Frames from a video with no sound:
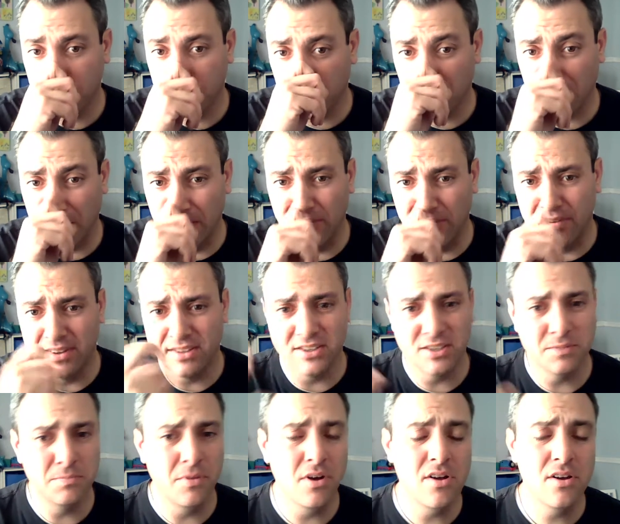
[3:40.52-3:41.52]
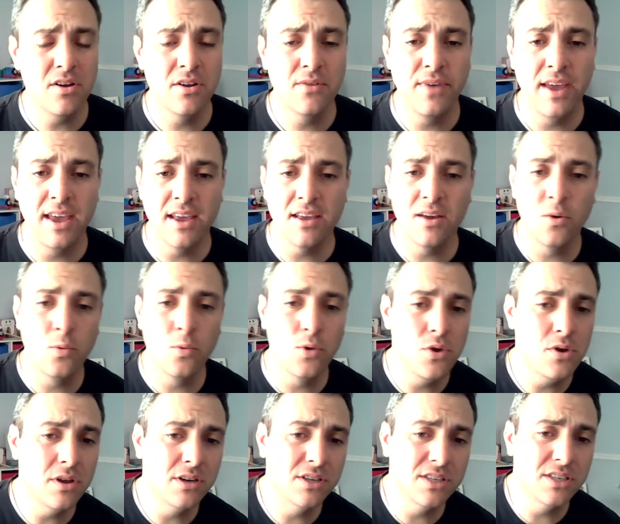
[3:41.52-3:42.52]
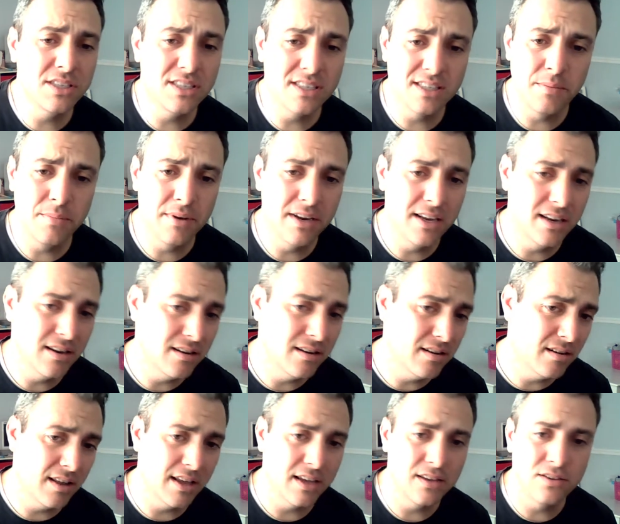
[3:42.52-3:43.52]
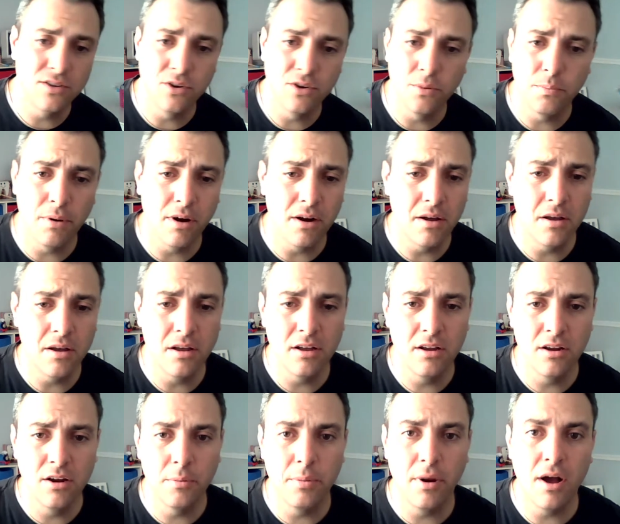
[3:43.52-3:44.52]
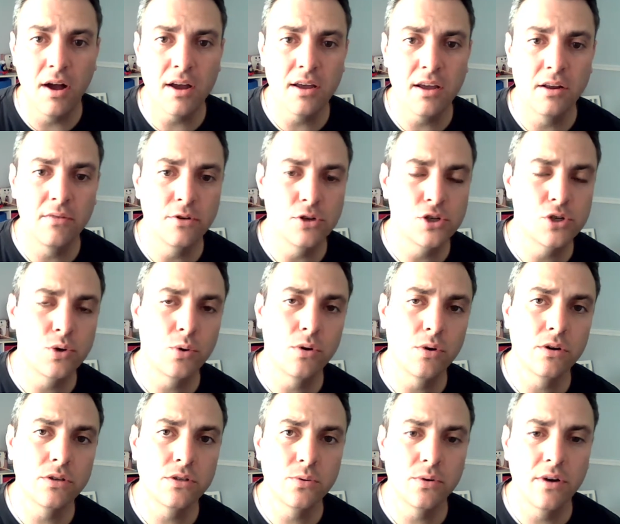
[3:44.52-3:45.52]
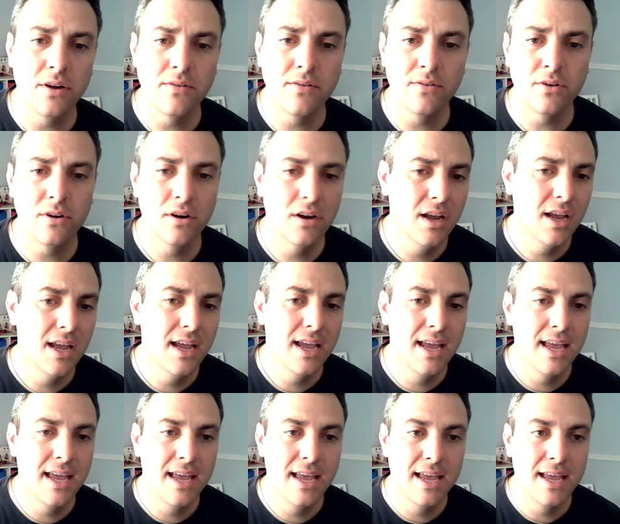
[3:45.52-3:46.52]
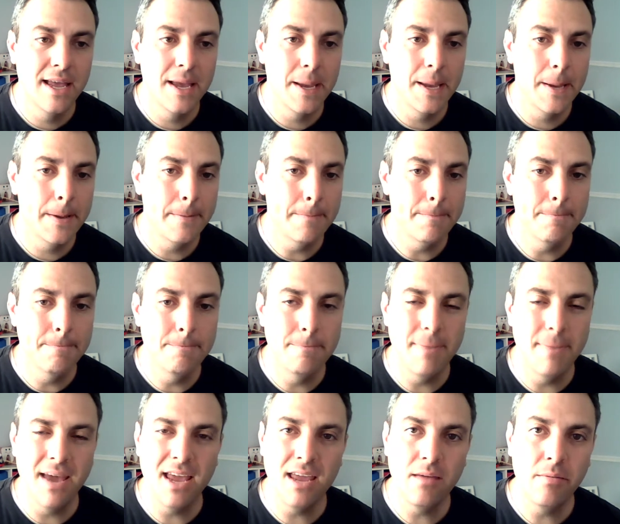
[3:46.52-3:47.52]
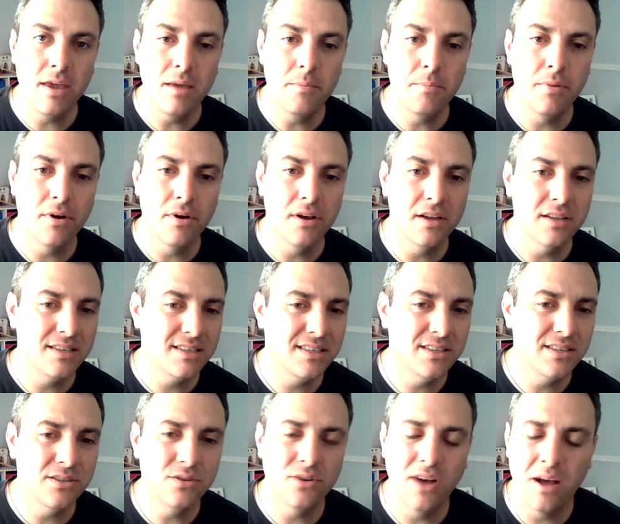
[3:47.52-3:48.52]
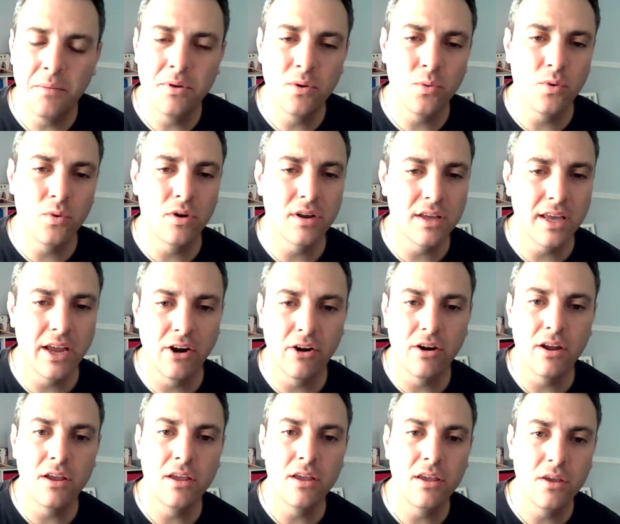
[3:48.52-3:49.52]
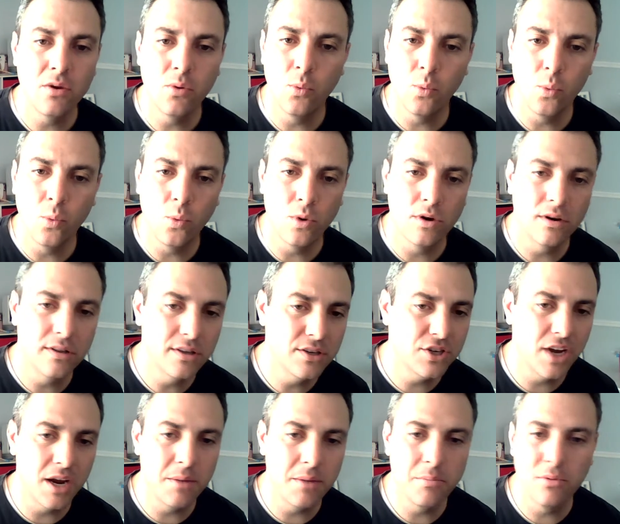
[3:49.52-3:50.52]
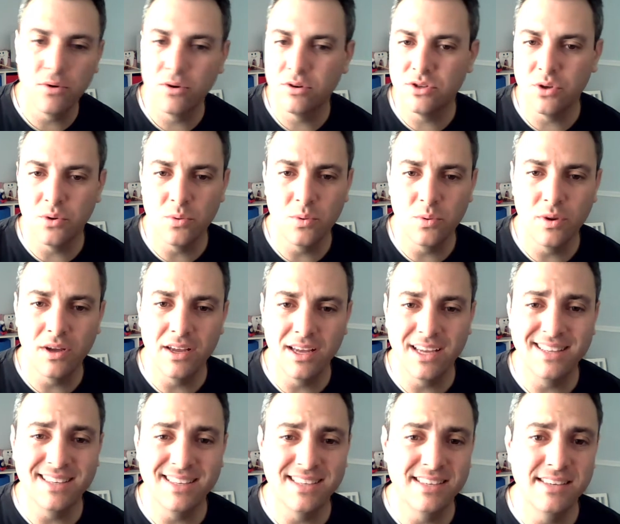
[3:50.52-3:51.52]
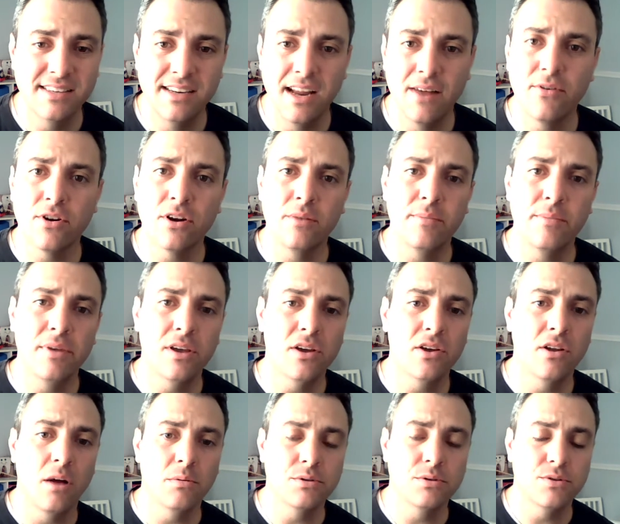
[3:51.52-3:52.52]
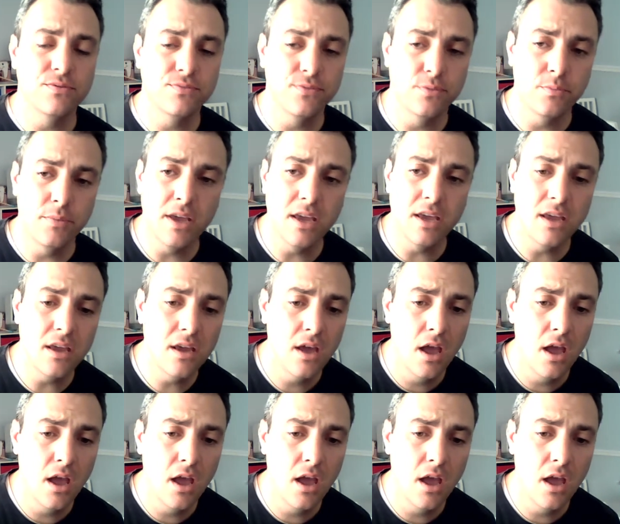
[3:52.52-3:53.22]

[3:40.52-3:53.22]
If it's a small enough handgun where you can just slip it in like your pocket of your shorts or whatever, maybe, but still, I'm going to want to carry one in the chamber, so it's never going to be a good option for me.